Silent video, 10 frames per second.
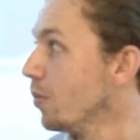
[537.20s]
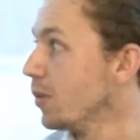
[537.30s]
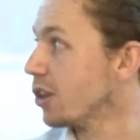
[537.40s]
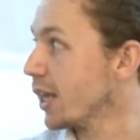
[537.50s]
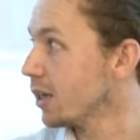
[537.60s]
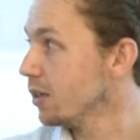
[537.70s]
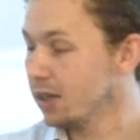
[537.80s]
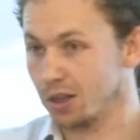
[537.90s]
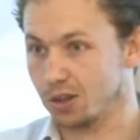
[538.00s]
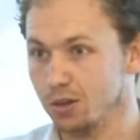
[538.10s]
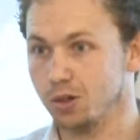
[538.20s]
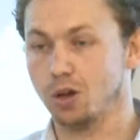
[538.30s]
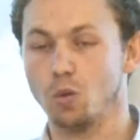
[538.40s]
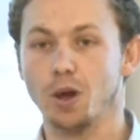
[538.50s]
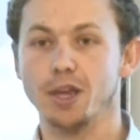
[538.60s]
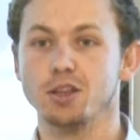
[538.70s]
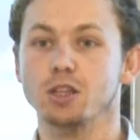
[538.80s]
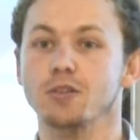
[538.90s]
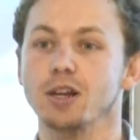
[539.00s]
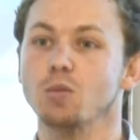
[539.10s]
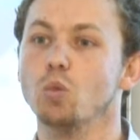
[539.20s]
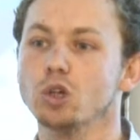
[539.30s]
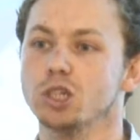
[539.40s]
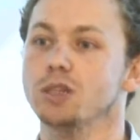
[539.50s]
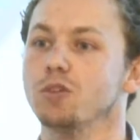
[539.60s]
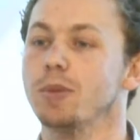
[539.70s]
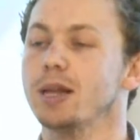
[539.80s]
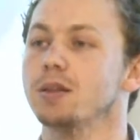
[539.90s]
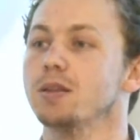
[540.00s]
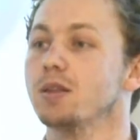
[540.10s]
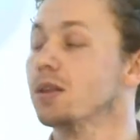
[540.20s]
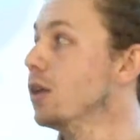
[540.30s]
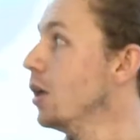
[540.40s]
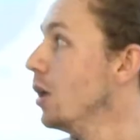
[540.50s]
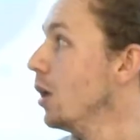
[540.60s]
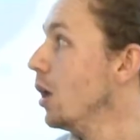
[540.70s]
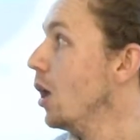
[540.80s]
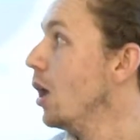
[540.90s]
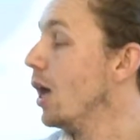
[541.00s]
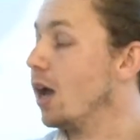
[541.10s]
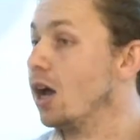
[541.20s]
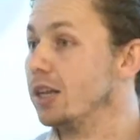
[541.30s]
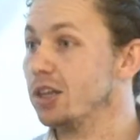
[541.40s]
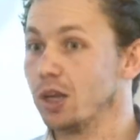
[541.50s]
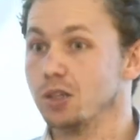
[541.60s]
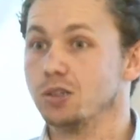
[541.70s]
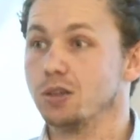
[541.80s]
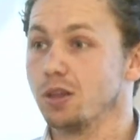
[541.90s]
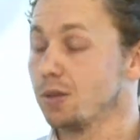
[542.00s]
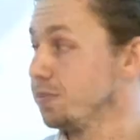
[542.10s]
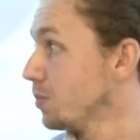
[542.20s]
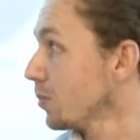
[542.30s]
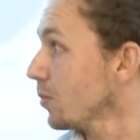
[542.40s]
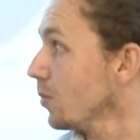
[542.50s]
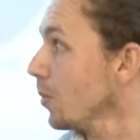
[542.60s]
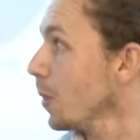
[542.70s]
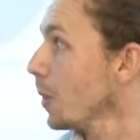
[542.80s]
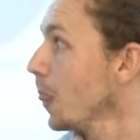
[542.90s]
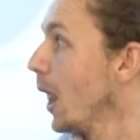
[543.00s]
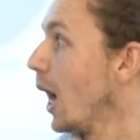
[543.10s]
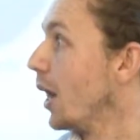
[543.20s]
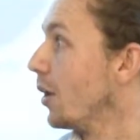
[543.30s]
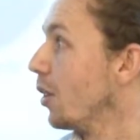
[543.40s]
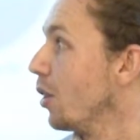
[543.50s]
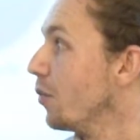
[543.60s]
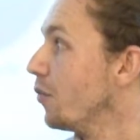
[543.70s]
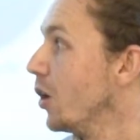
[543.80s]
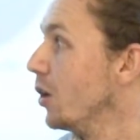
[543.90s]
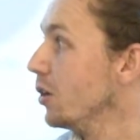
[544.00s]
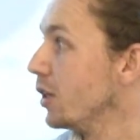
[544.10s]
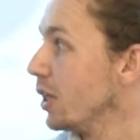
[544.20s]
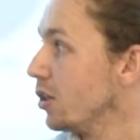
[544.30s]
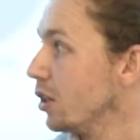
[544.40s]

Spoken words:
The second is to look at a way to develop wash-in repellents, detergents. And the third is